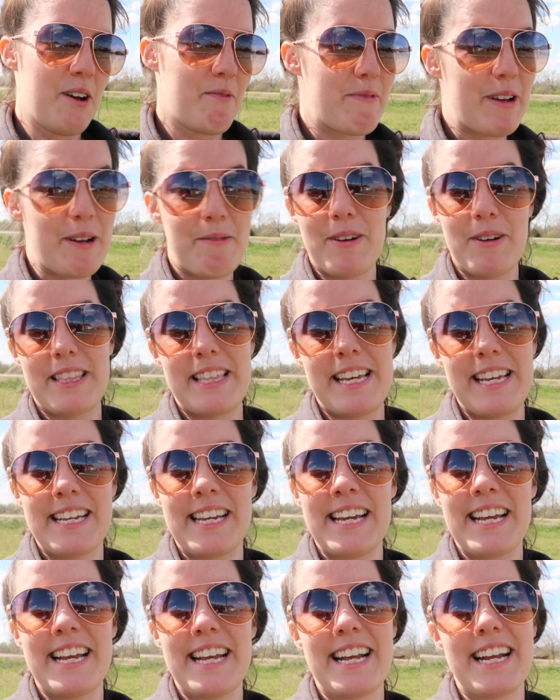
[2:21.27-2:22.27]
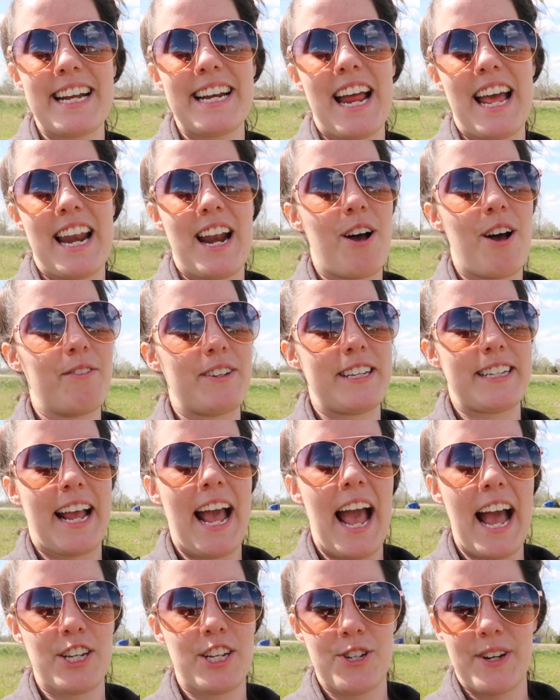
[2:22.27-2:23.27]
we were thinking, and I'll
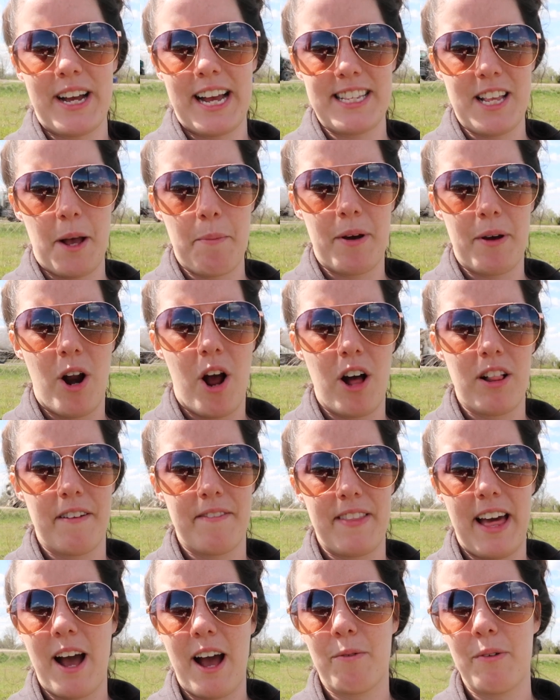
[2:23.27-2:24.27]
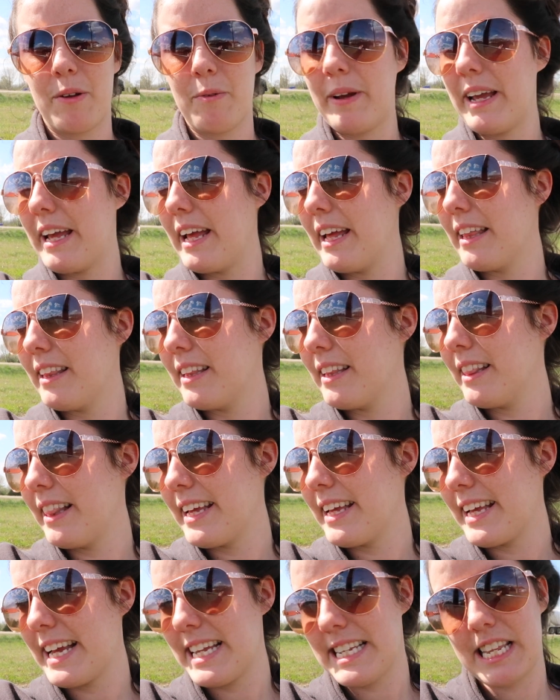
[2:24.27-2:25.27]
catch you guys up on all of that when we
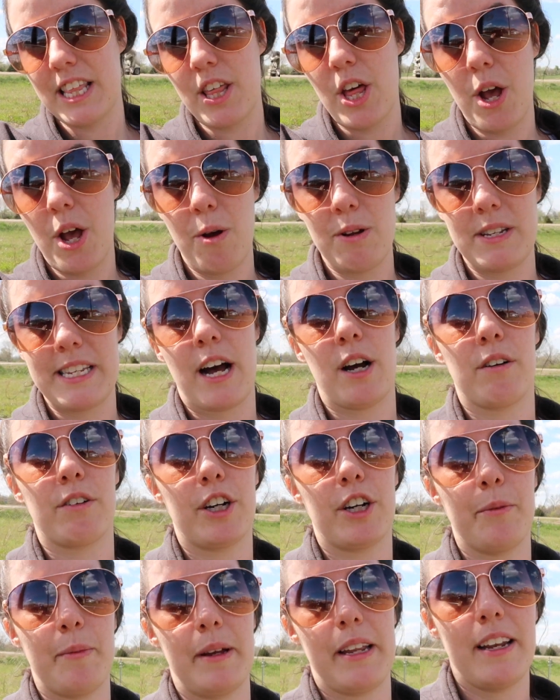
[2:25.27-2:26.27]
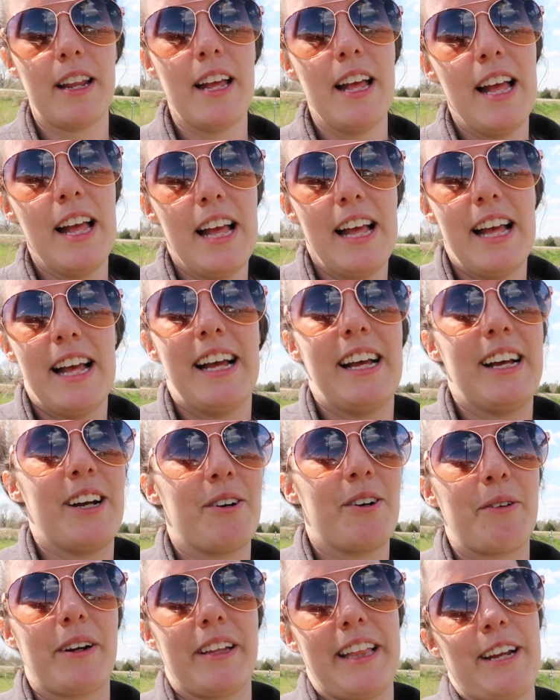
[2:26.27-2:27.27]
like get to the hotel room and
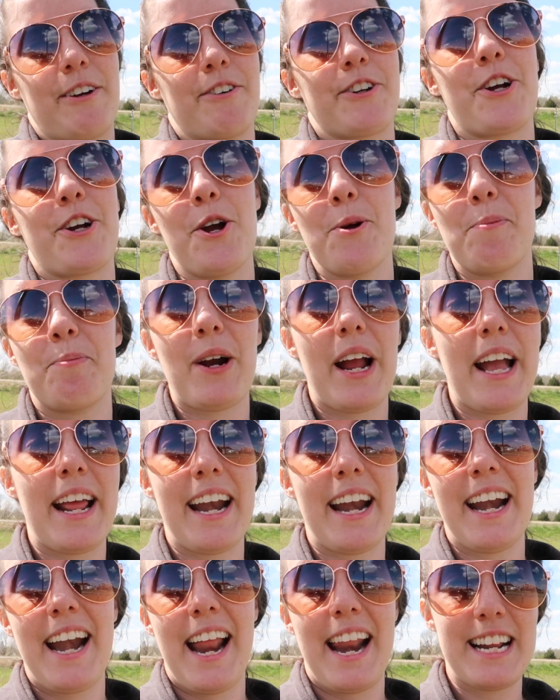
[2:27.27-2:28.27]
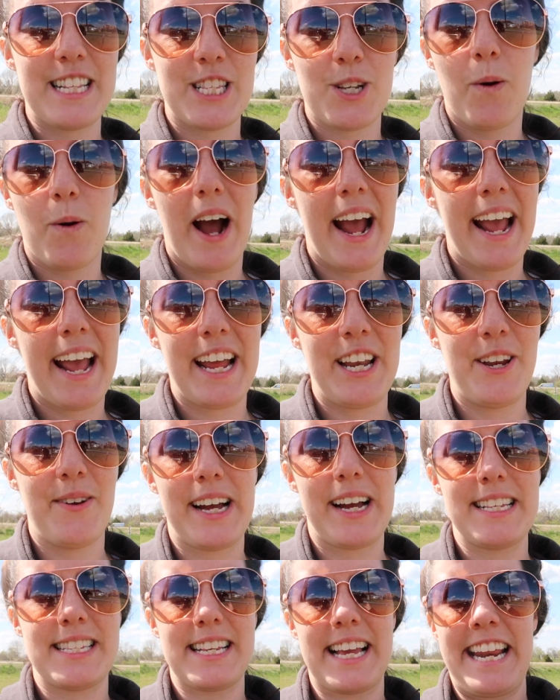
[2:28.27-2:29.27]
we're like recuperated and it's quiet and
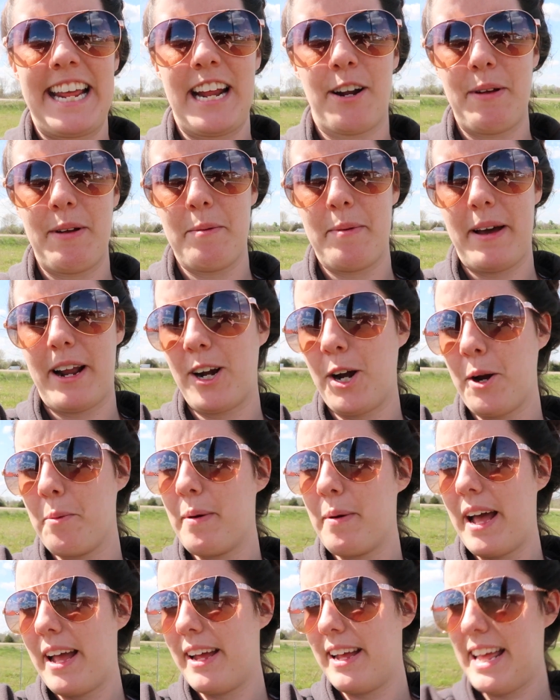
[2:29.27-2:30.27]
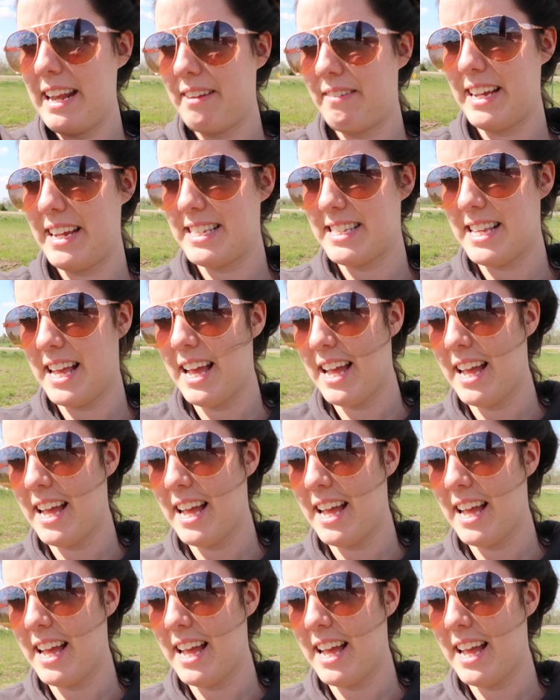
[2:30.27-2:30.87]
you guys can hear me better. But anyways,